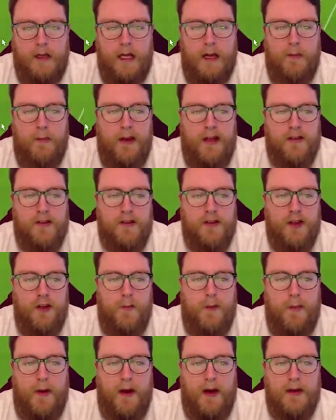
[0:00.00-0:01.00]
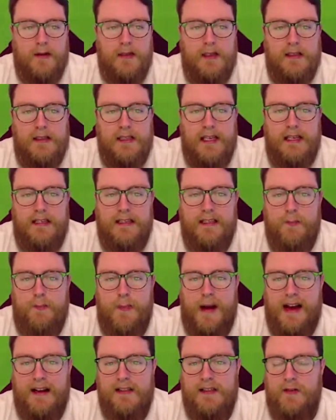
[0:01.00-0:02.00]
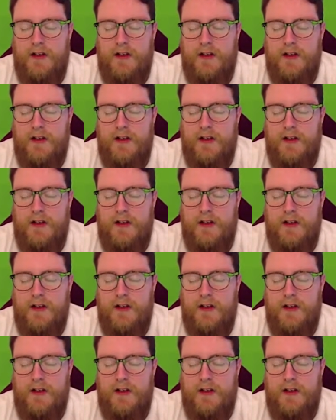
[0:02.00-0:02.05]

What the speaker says: Keep playing stupid passes into the backs